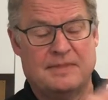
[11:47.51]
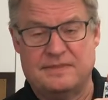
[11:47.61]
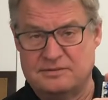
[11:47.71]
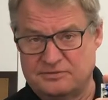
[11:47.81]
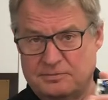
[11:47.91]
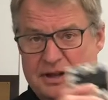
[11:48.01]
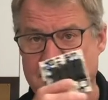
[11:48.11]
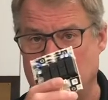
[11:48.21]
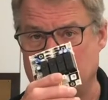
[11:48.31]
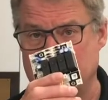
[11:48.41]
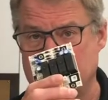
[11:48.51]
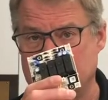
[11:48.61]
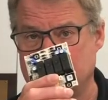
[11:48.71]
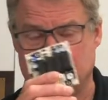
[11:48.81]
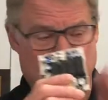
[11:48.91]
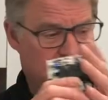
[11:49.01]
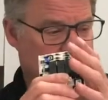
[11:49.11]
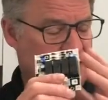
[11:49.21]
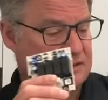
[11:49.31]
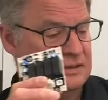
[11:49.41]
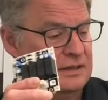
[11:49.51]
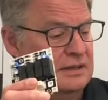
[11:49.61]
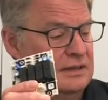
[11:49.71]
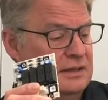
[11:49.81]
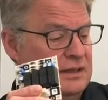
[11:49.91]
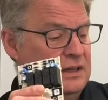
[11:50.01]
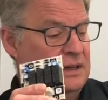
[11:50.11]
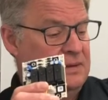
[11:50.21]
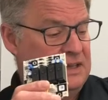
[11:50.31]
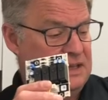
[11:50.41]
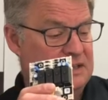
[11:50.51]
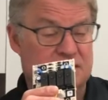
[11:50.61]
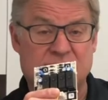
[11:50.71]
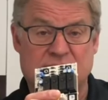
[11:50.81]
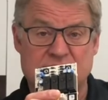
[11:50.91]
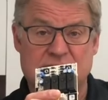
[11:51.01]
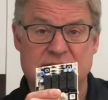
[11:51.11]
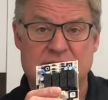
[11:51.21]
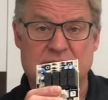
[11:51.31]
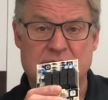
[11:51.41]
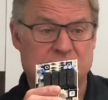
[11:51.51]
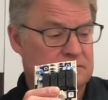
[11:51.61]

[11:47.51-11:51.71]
There's where my call is for my relays. Am I getting the signal to here?